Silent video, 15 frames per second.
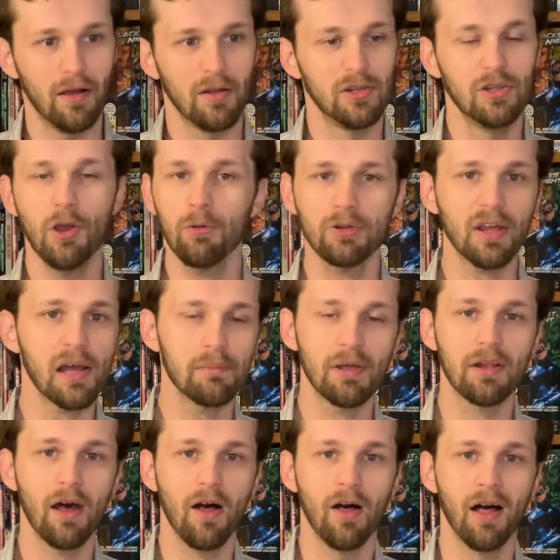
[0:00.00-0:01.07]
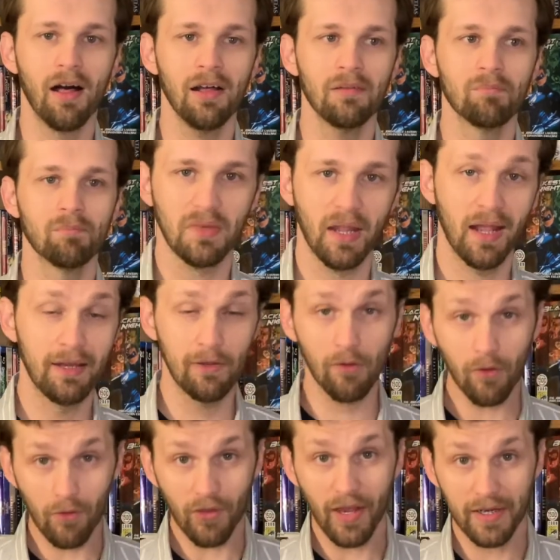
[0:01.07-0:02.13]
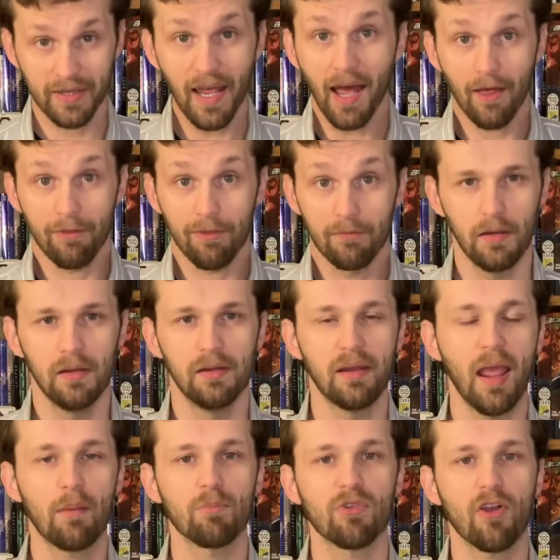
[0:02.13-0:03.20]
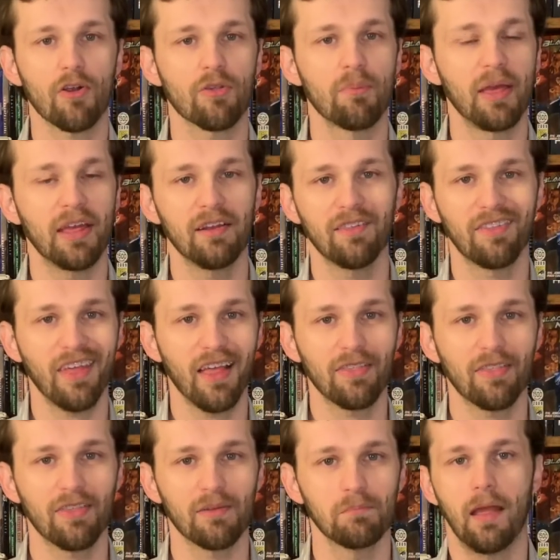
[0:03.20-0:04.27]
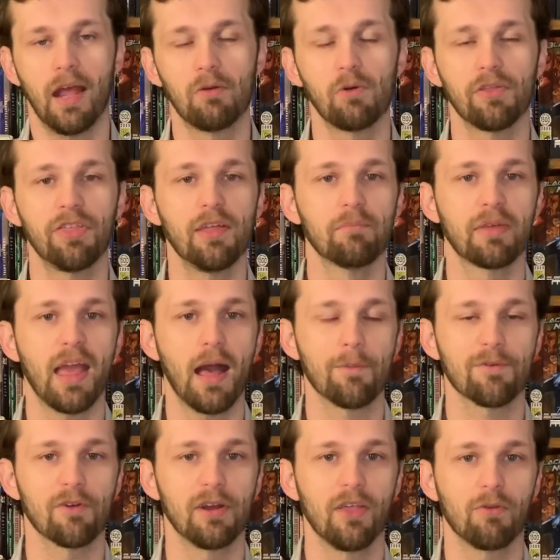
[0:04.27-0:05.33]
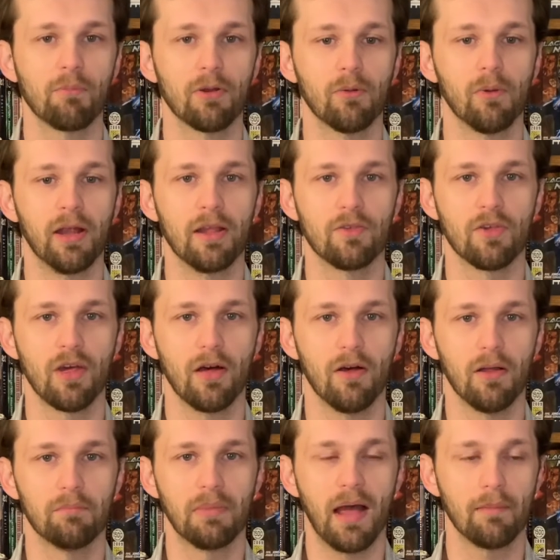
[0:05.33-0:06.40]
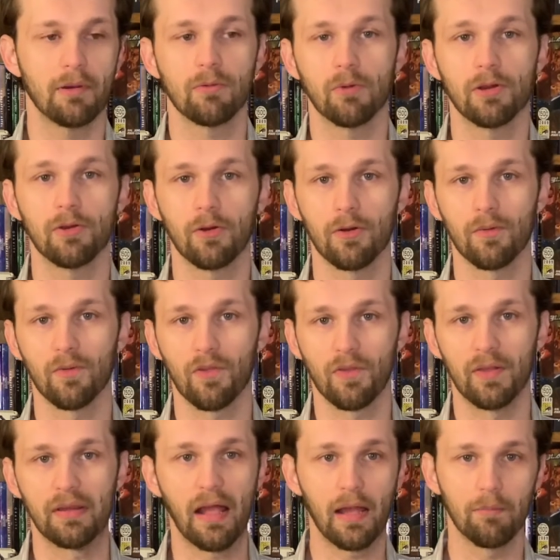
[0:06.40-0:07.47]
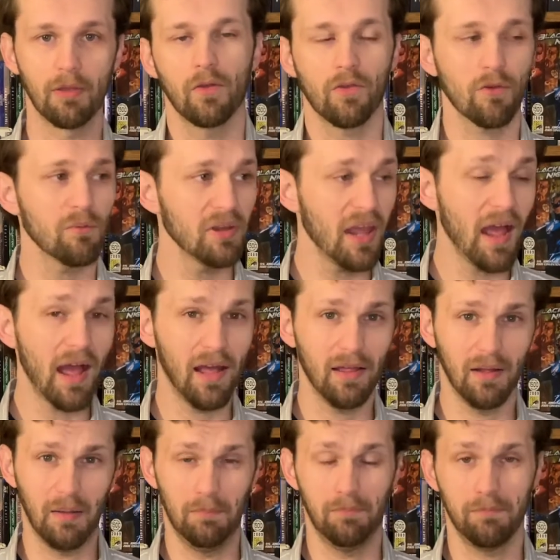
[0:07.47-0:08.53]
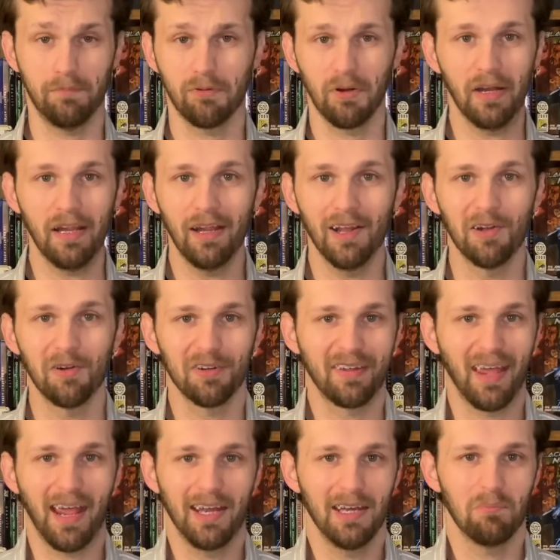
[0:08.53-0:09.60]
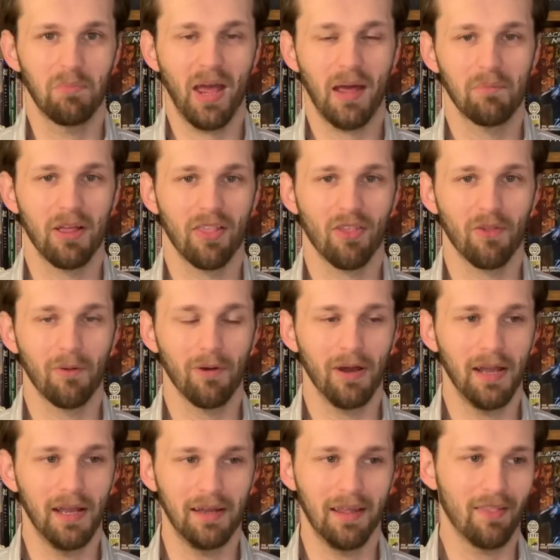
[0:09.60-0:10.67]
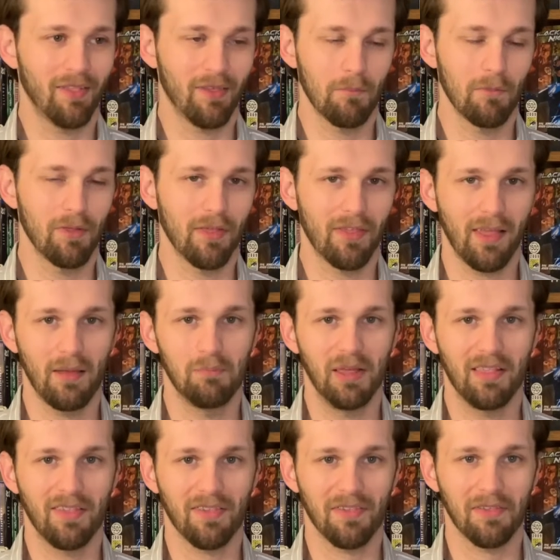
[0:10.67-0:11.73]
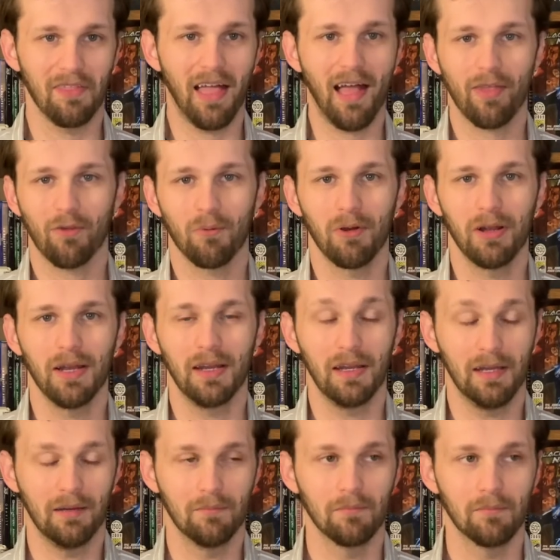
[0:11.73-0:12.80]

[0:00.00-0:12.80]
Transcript: No time at all, huh? And he looks like Death. Name starts making sense. And with him captured, he's put away in jail, and Batman returns the diamond. So yeah, a pretty entertaining Batman story. It hits some of the same beats as the last one, and he